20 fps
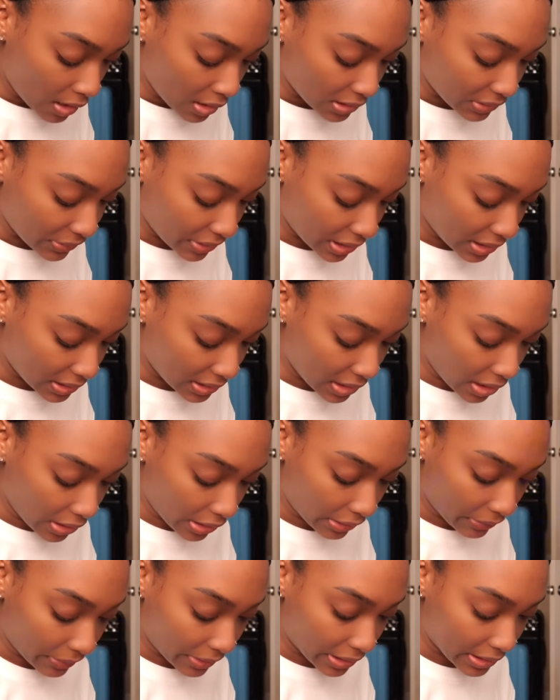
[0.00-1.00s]
So we're gonna see how
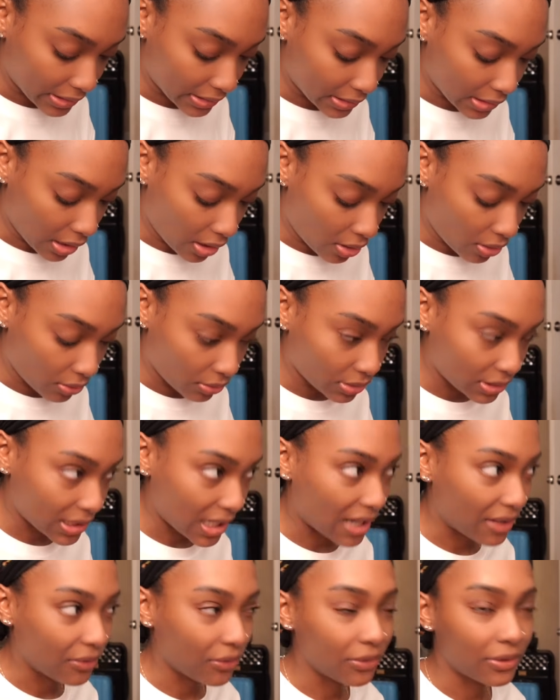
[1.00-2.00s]
it works
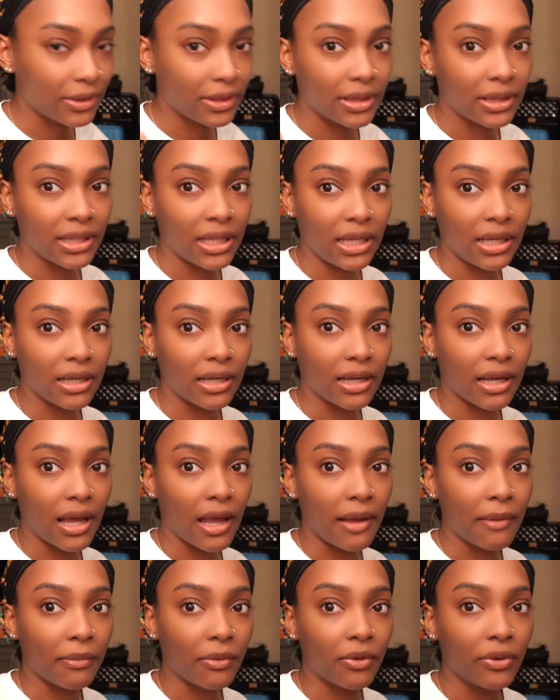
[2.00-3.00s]
out. I don't think
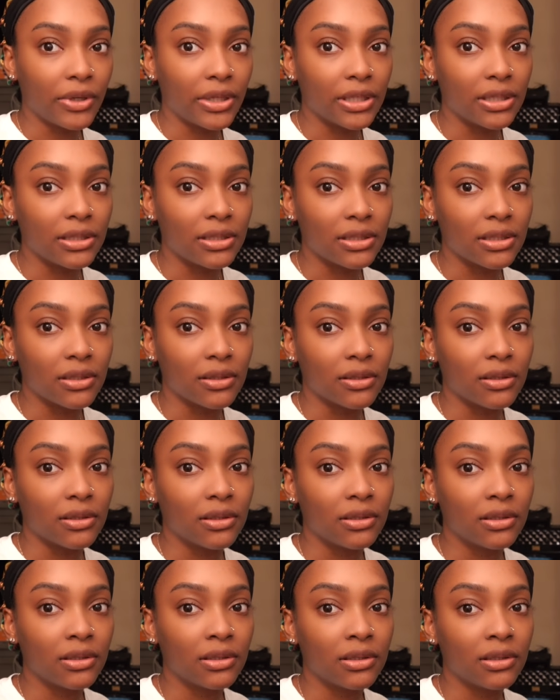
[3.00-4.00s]
I'm going to
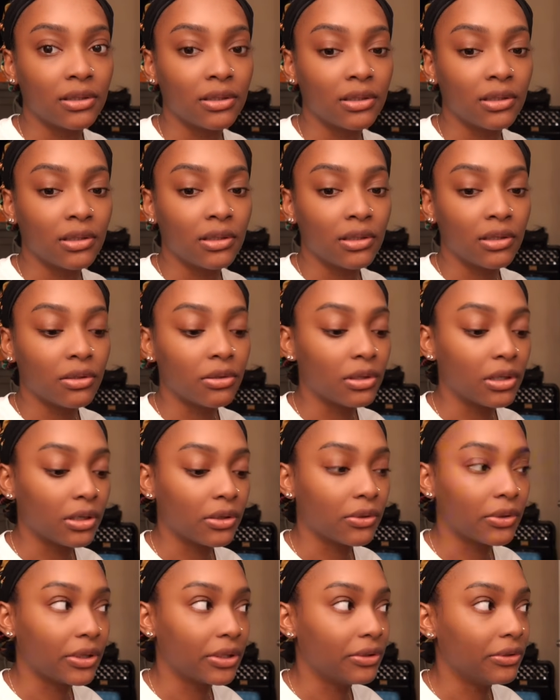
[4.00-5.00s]

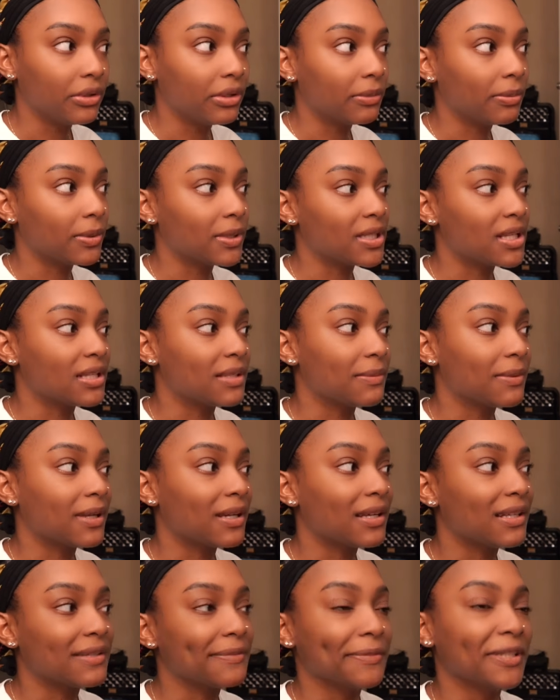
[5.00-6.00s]
record during the process
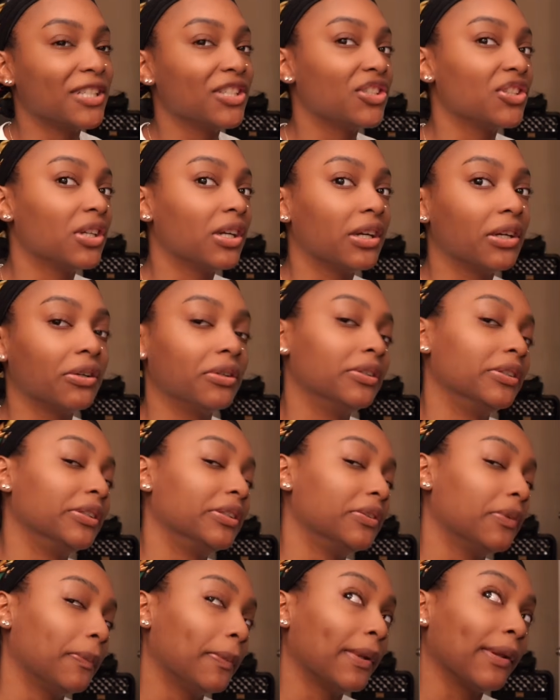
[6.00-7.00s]
because I try to hurry
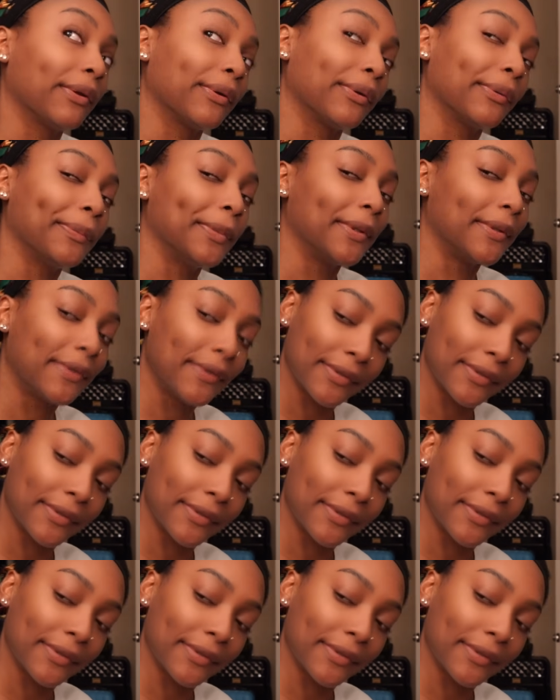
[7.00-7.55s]
it up a little bit.